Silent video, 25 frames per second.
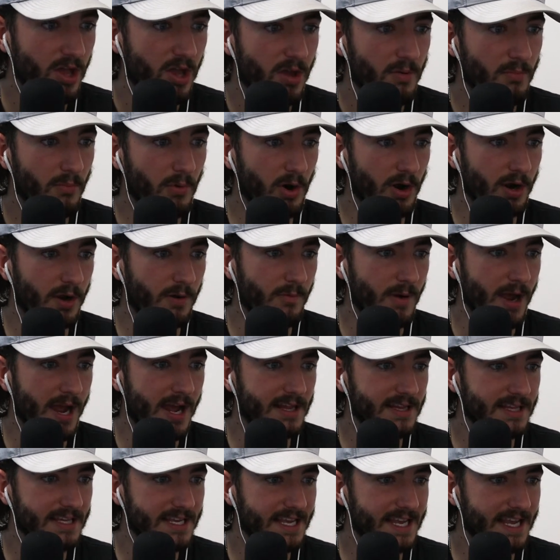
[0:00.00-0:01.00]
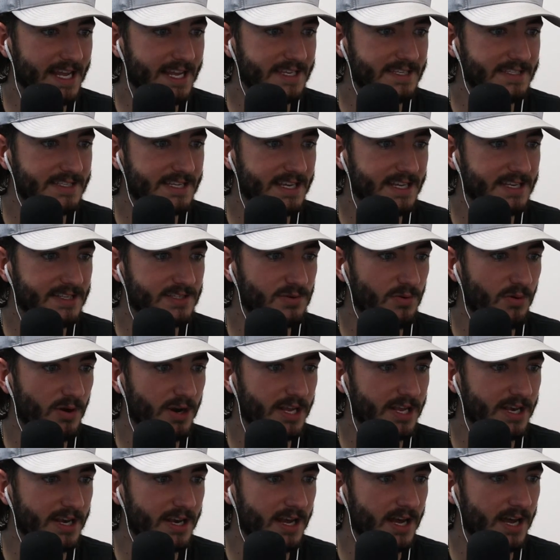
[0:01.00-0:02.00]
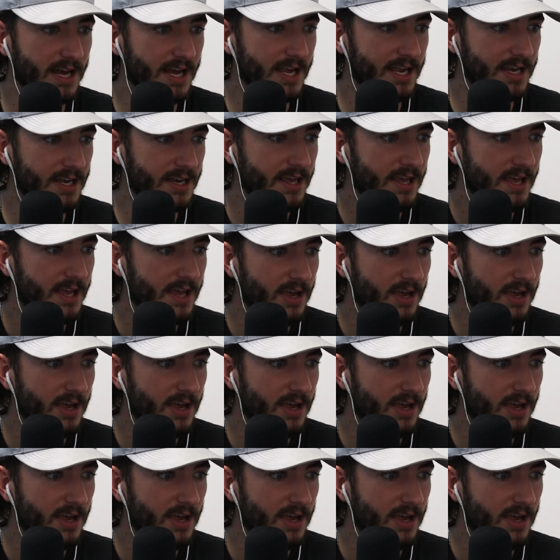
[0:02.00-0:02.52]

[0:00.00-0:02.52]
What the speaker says: Morgan Rielly, 18:29.